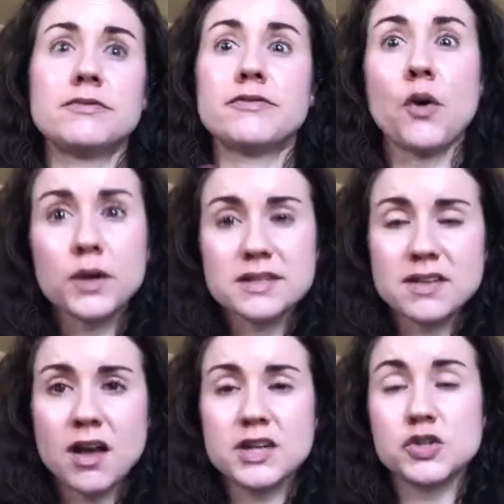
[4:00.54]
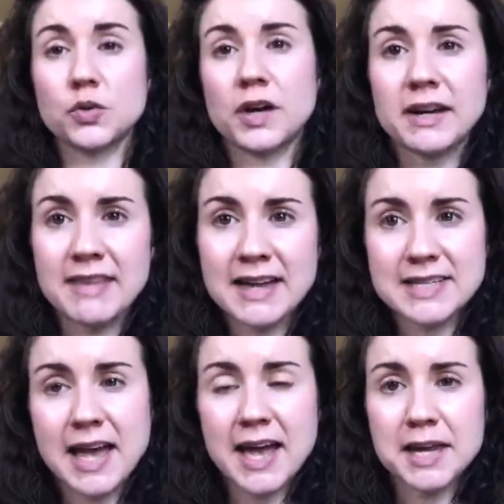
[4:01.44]
focus on during that
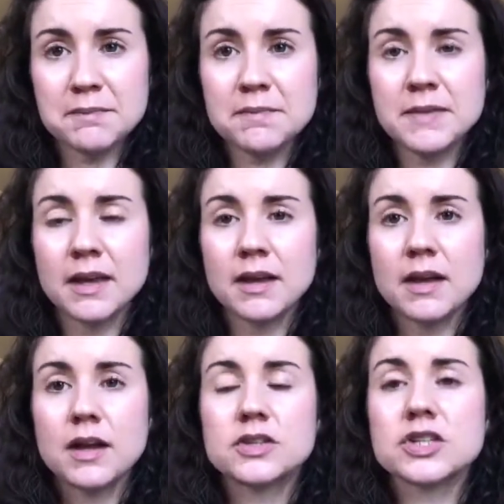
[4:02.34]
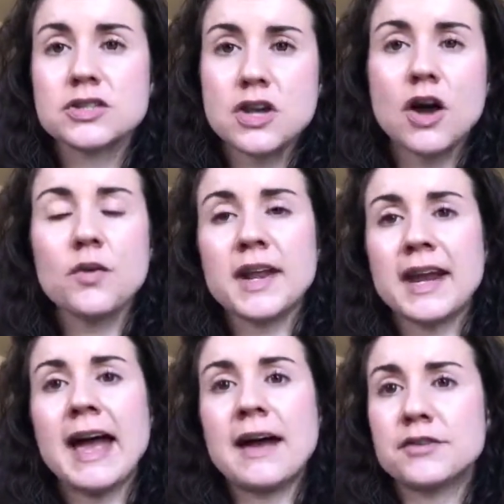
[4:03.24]
time, just know that I
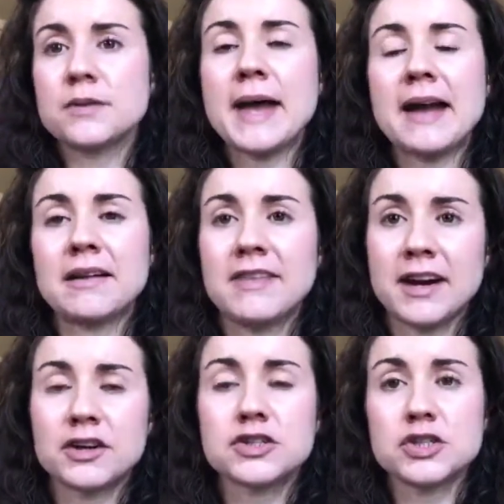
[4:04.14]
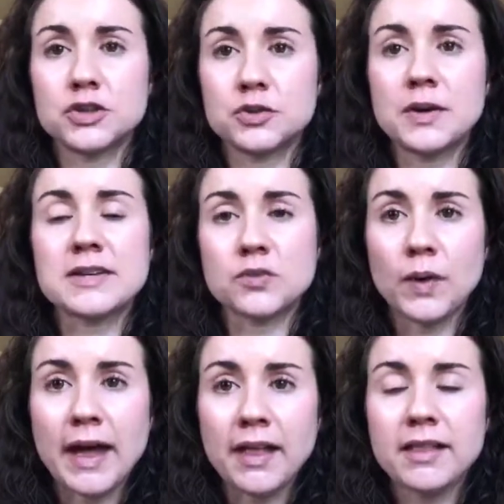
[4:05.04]
have your back there too as
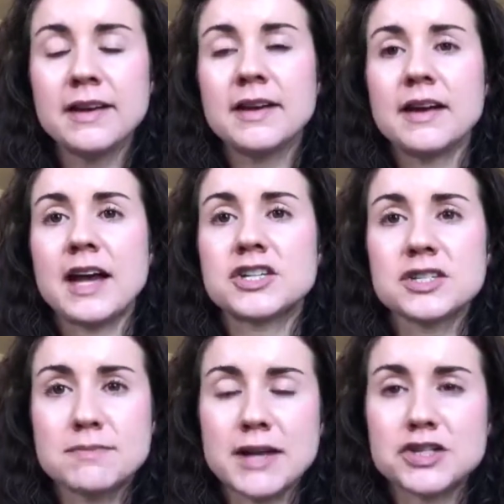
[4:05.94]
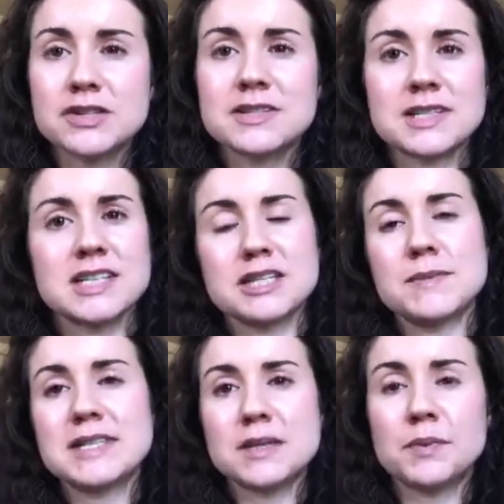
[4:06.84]
well. I just mentioned Success
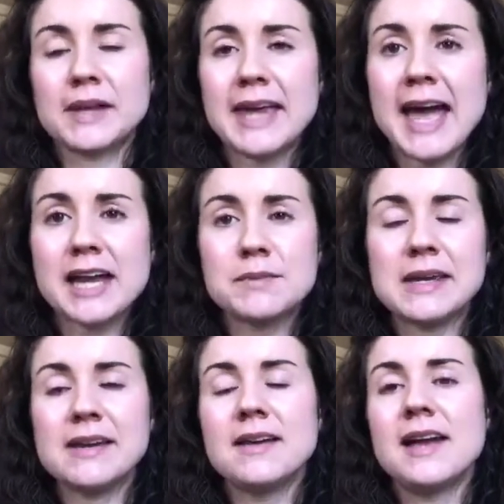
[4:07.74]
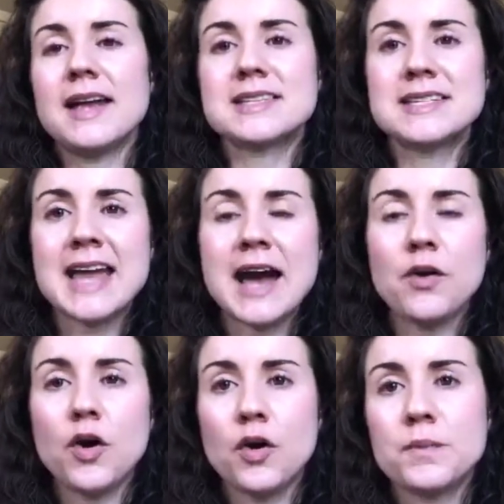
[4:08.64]
Made Simple Academy. It's now
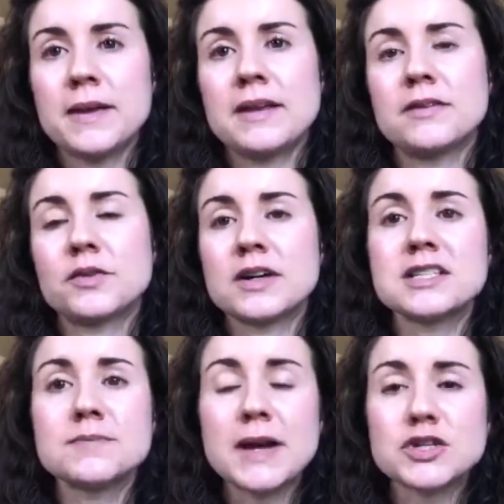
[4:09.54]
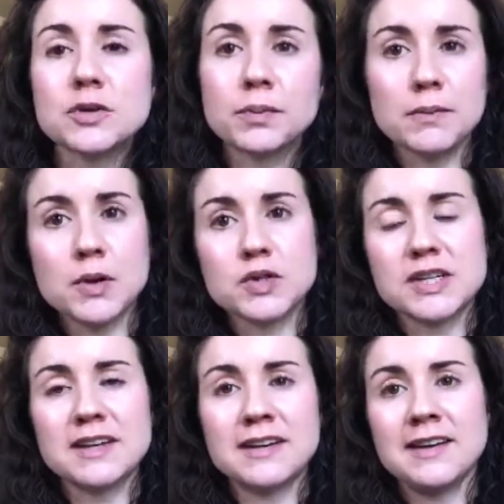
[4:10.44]
open for a special
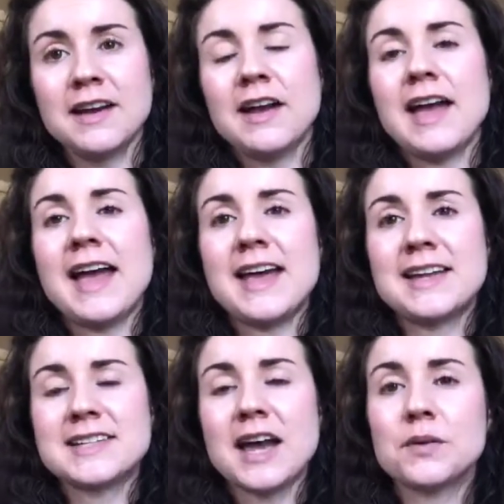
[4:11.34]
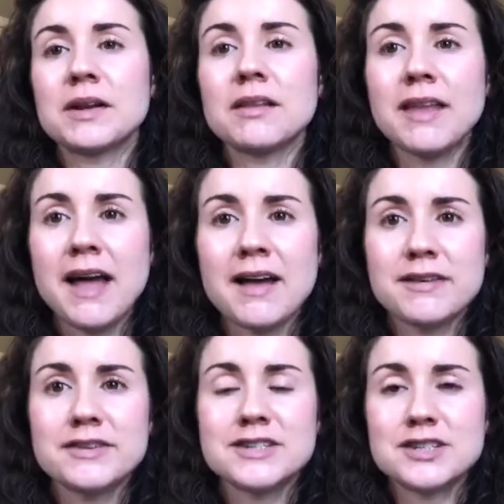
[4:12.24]
promotion, and I would
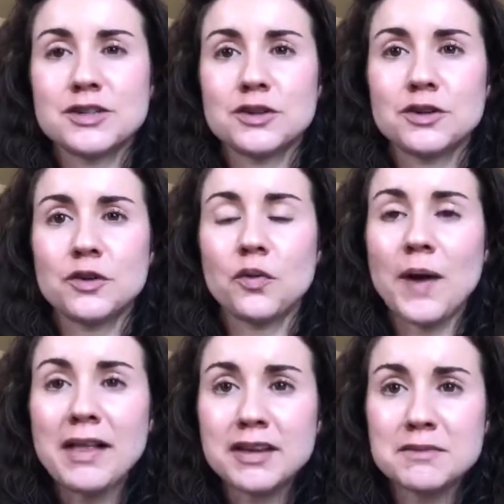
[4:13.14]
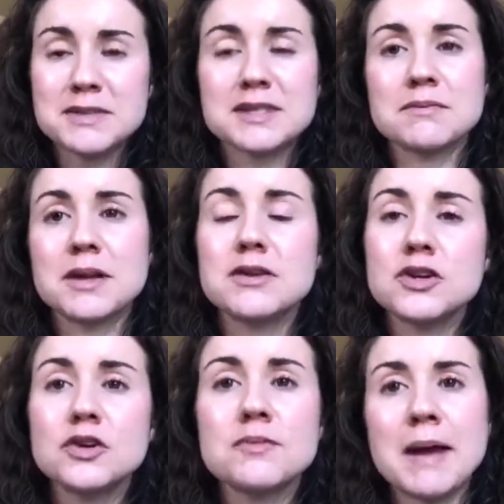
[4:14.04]
love to welcome some
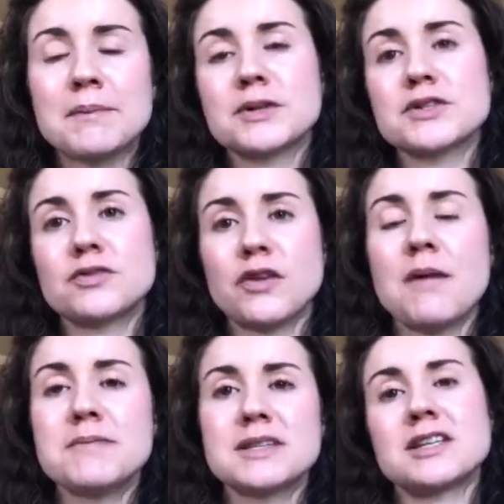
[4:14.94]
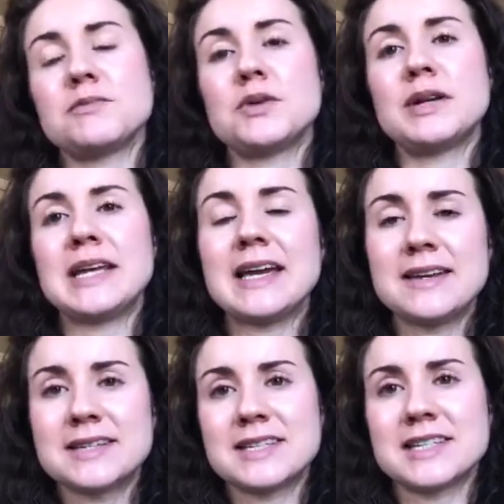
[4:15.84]
new members from this community
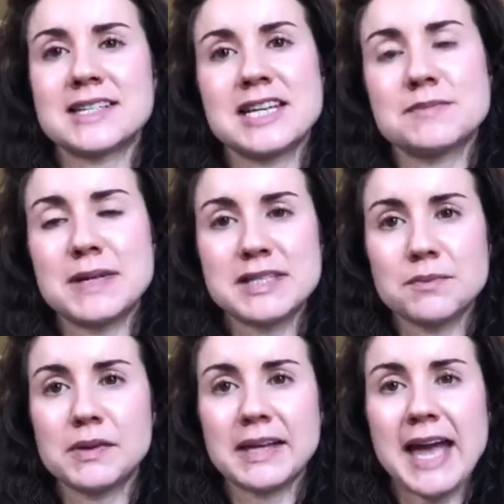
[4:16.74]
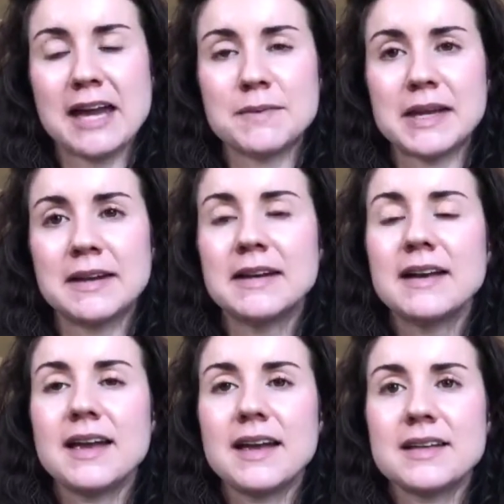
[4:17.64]
into Success Made Simple Academy.
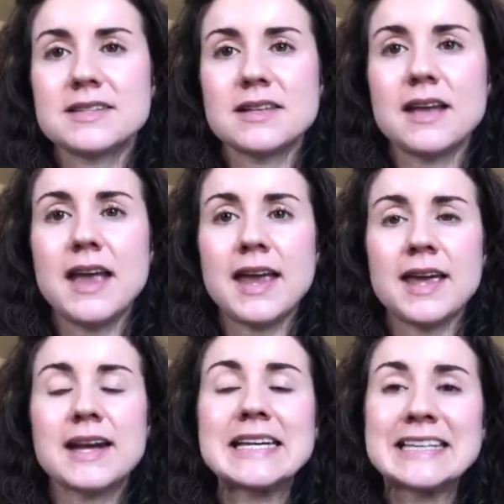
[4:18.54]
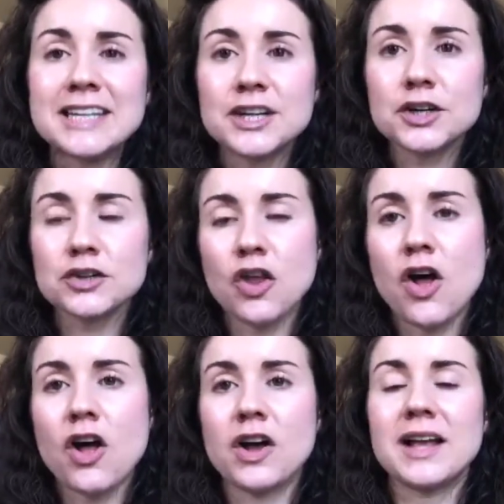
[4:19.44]
It's a
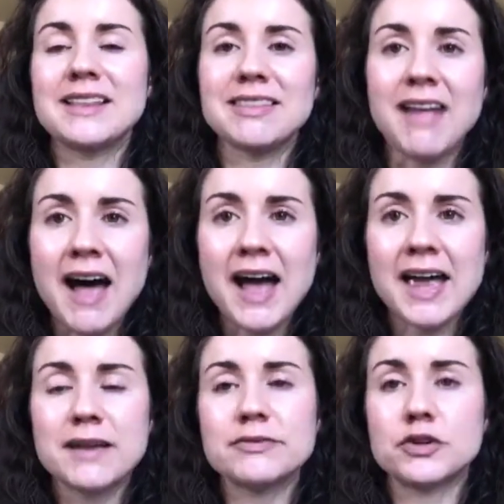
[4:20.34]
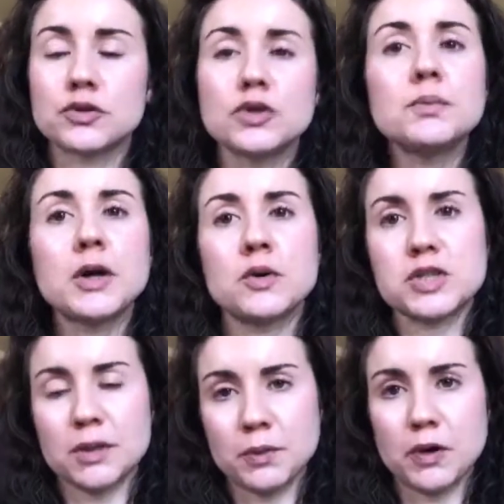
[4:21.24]
year-long live group
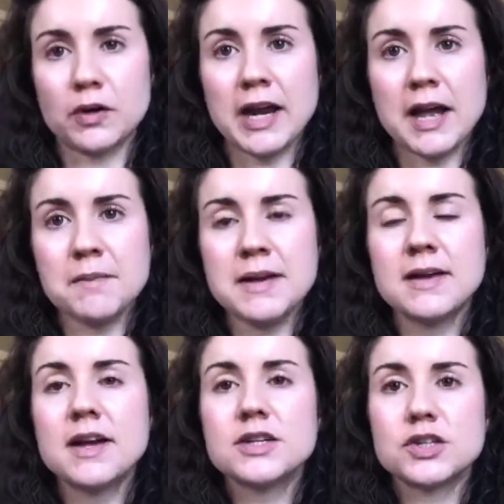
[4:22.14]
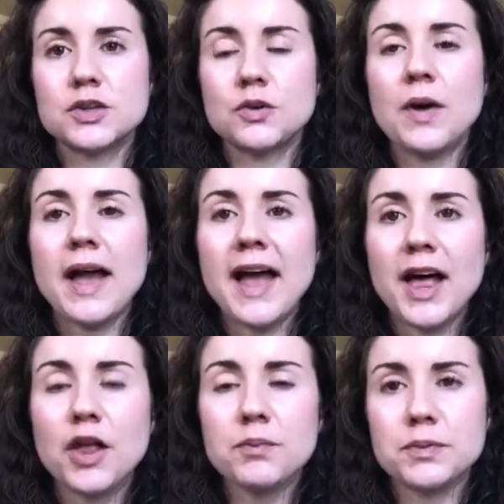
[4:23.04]
coaching program to
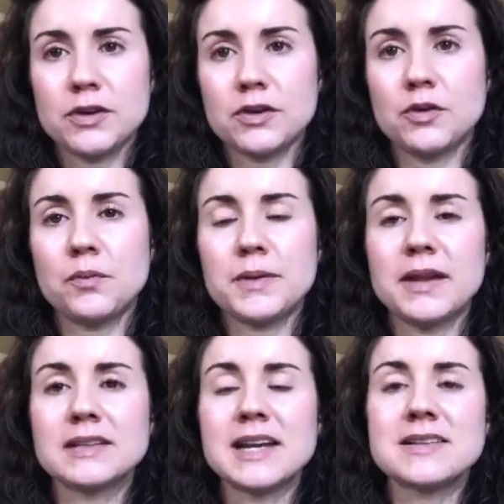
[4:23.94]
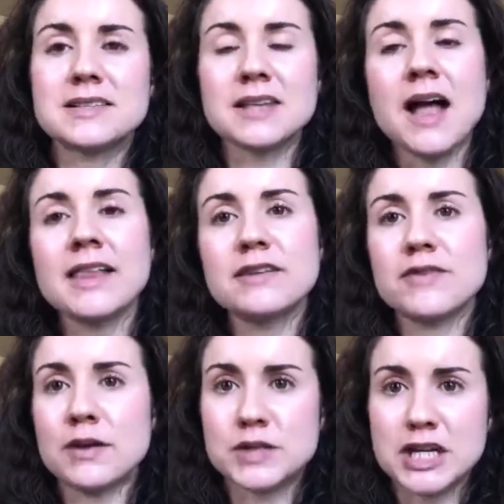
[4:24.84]
help you build a solid
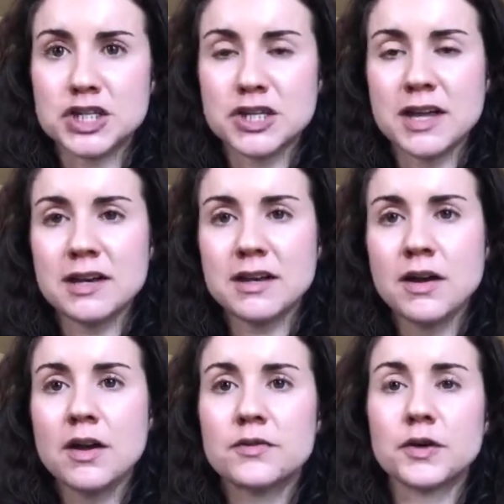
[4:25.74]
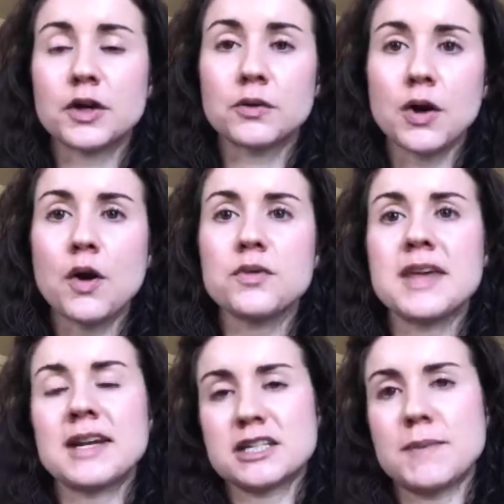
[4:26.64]
foundation for growth and
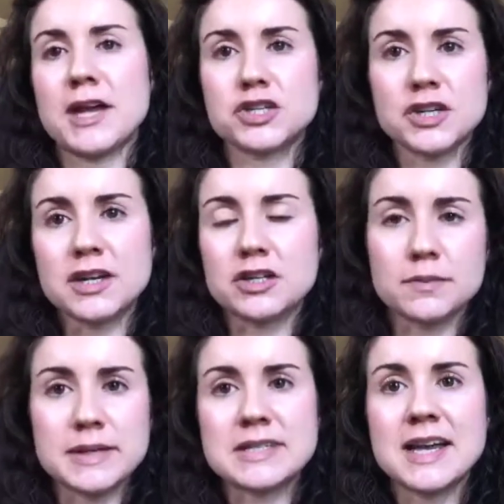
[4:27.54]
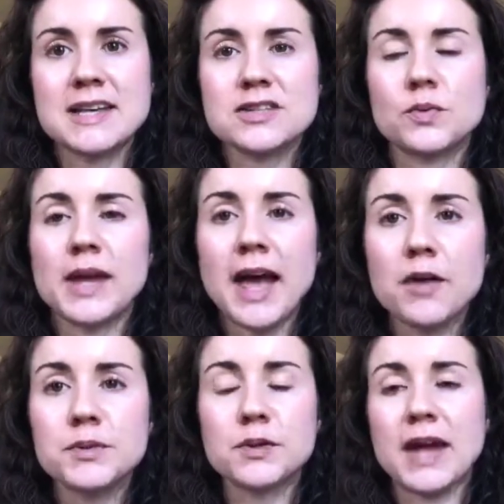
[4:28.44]
expansion in your business. We
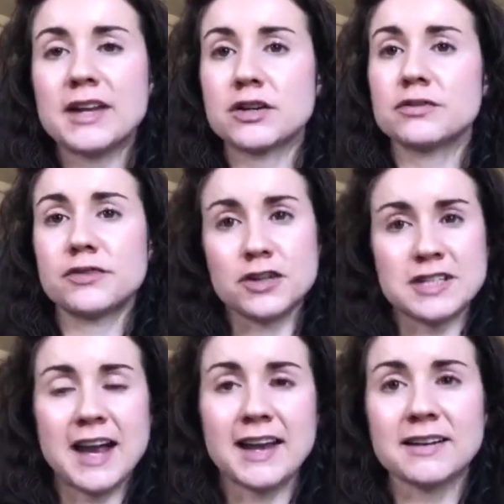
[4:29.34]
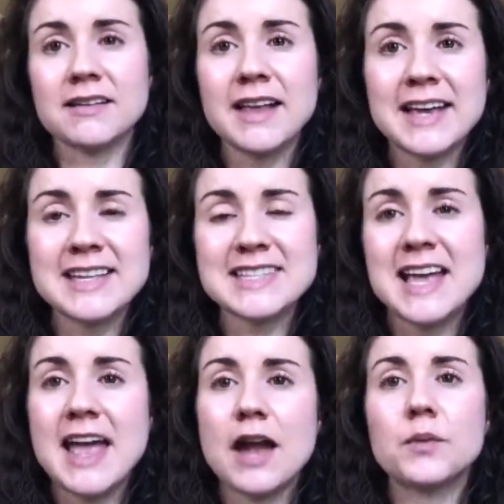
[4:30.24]
help you get your first high-end clients,
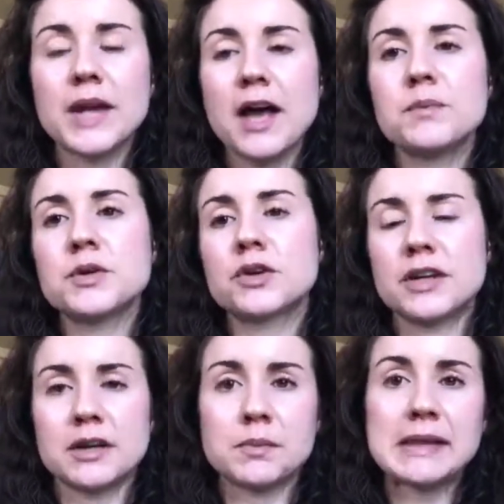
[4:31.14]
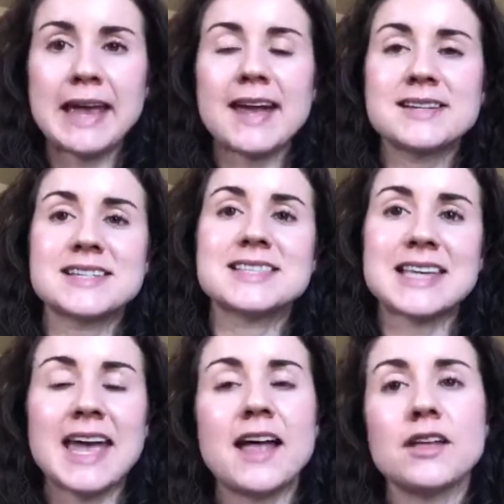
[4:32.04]
and we help you create a plan to
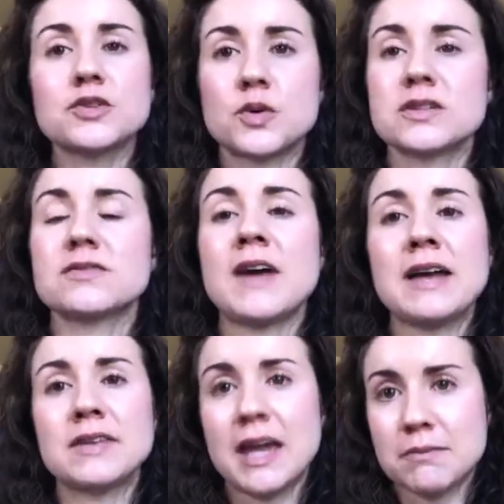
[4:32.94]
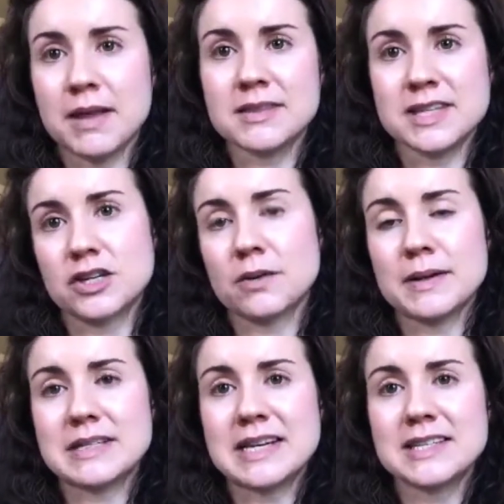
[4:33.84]
scale towards 5K months in your
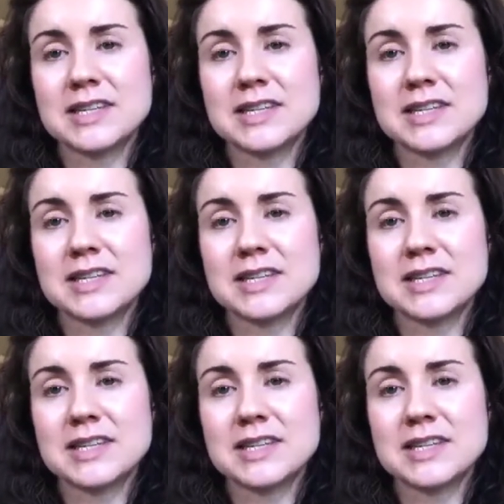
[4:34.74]
business.